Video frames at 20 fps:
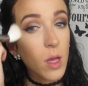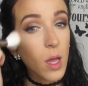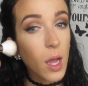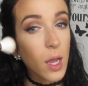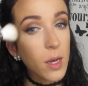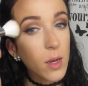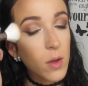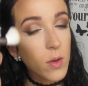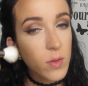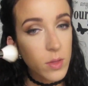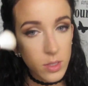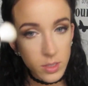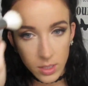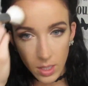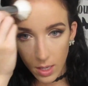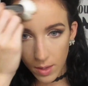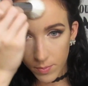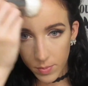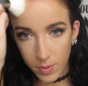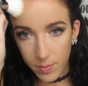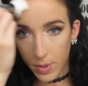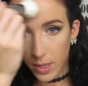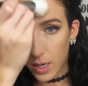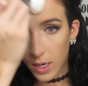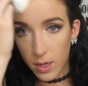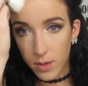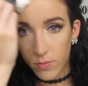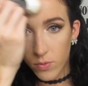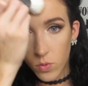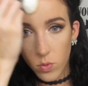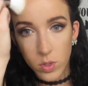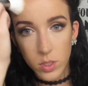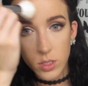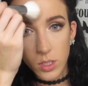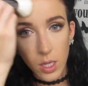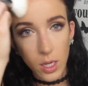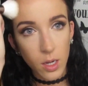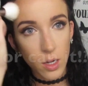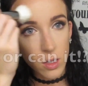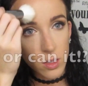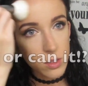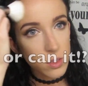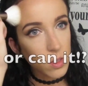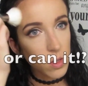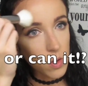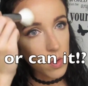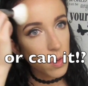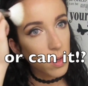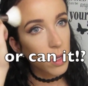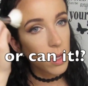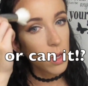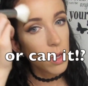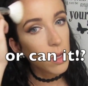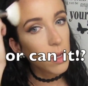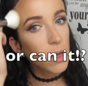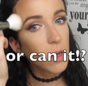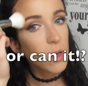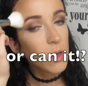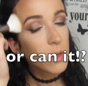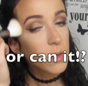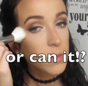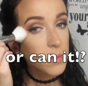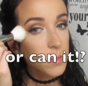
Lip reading: I know this can't be made out of horse hair, so...